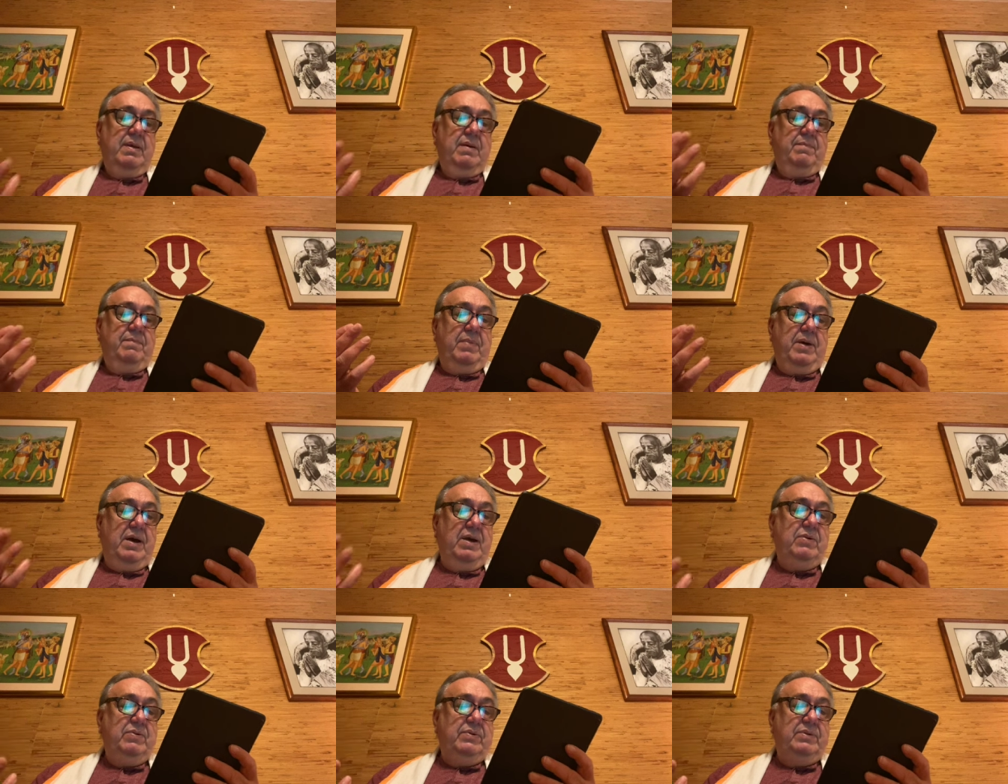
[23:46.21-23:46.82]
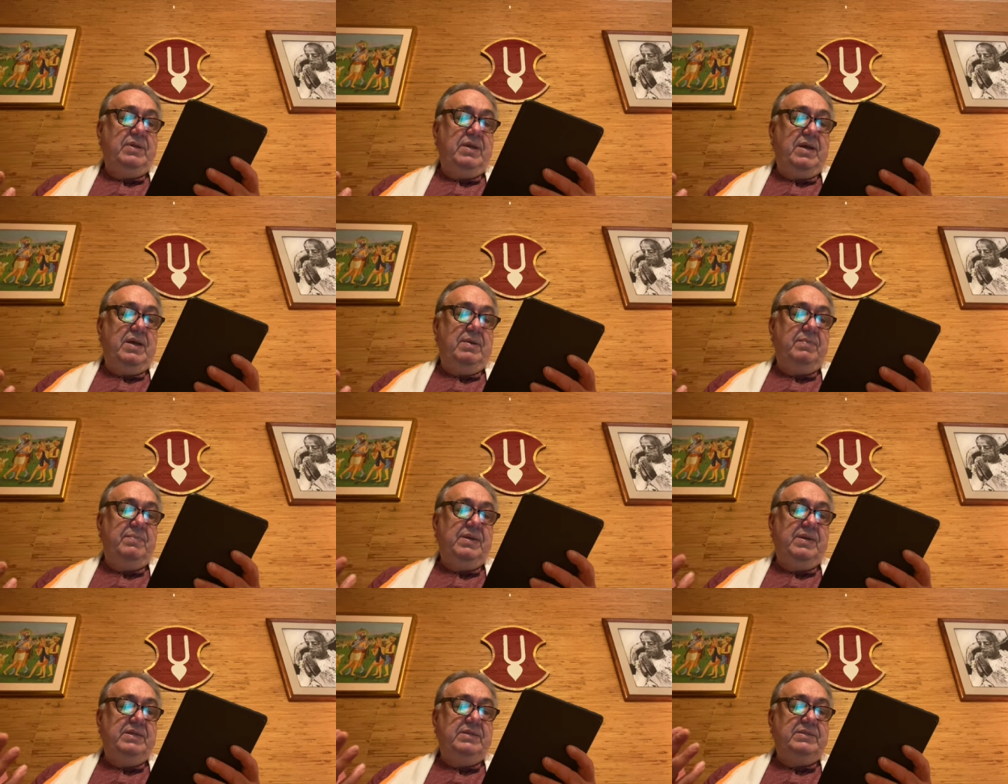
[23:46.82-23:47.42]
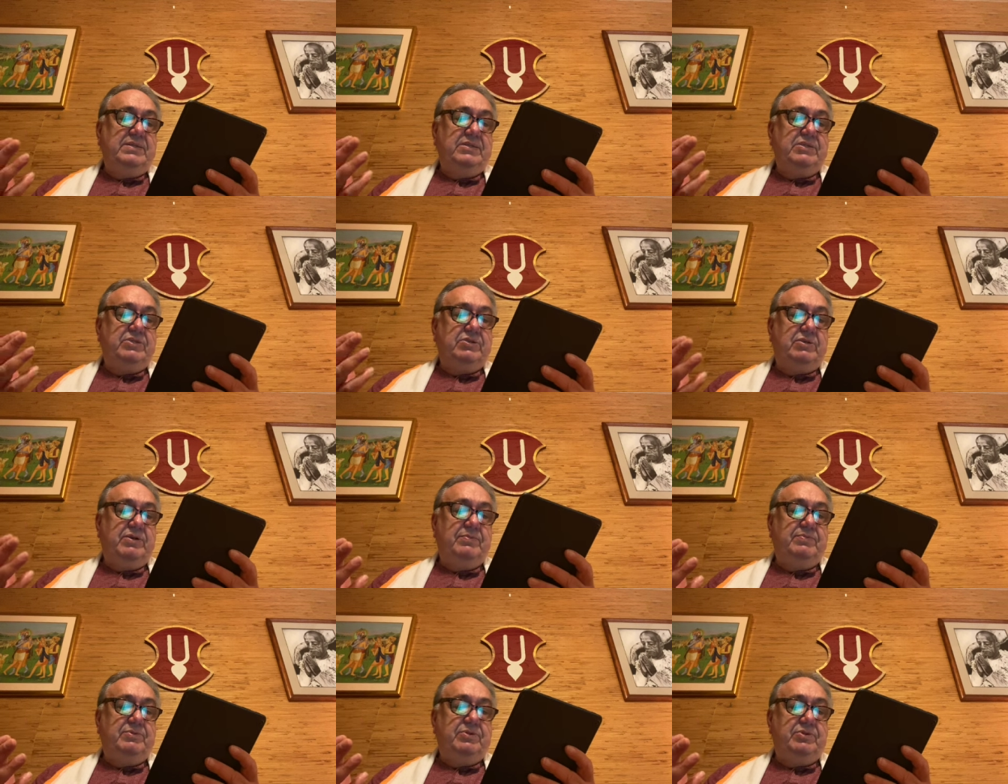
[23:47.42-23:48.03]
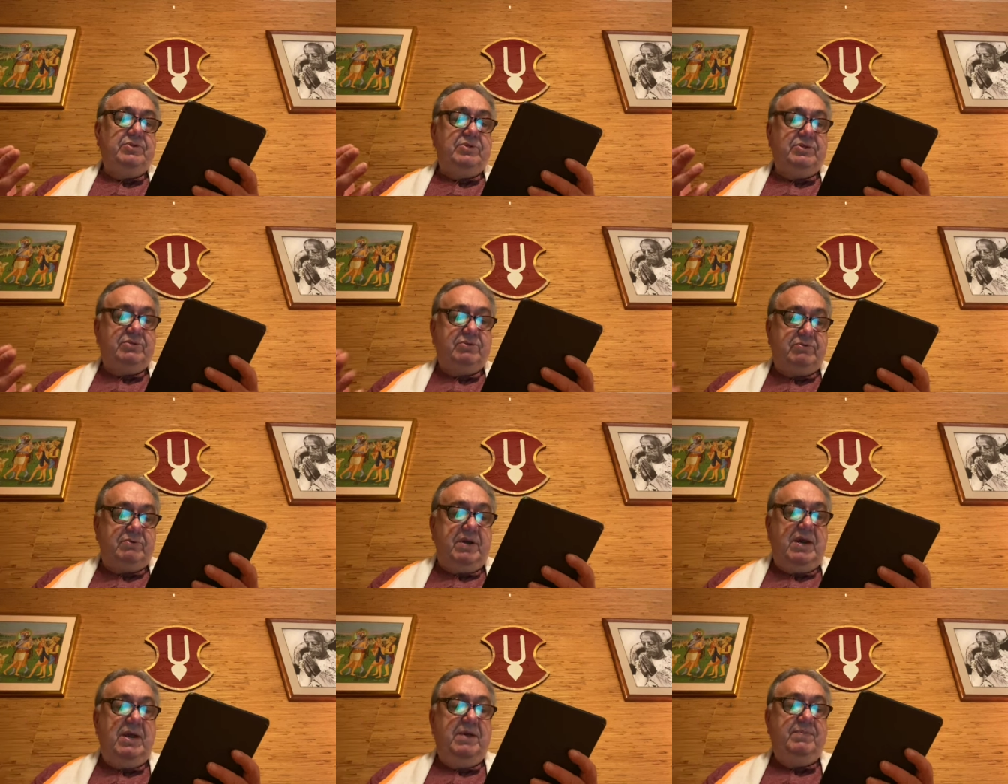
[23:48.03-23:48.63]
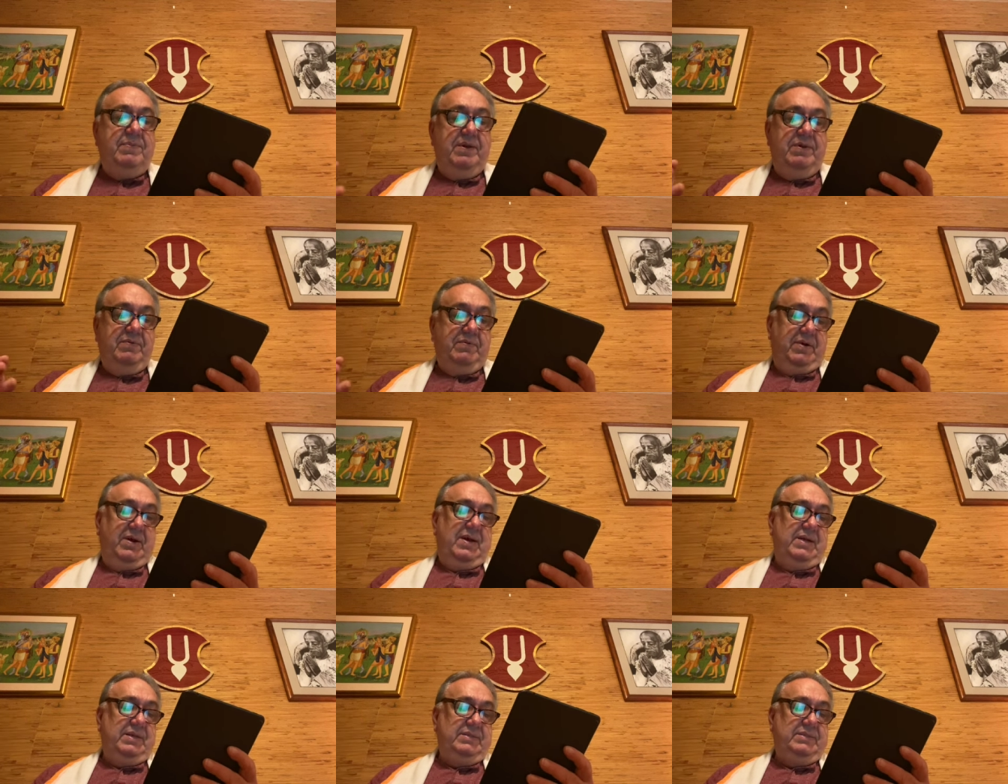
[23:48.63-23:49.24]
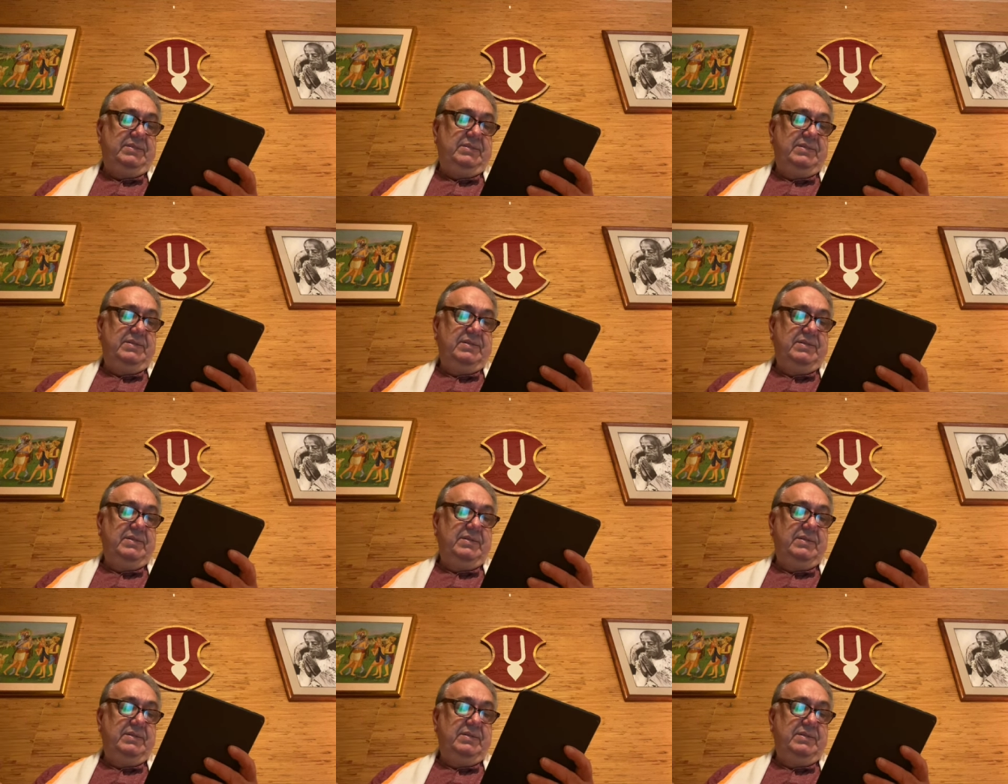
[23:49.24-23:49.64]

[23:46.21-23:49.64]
Bhagavatam is the scripture describing Ras.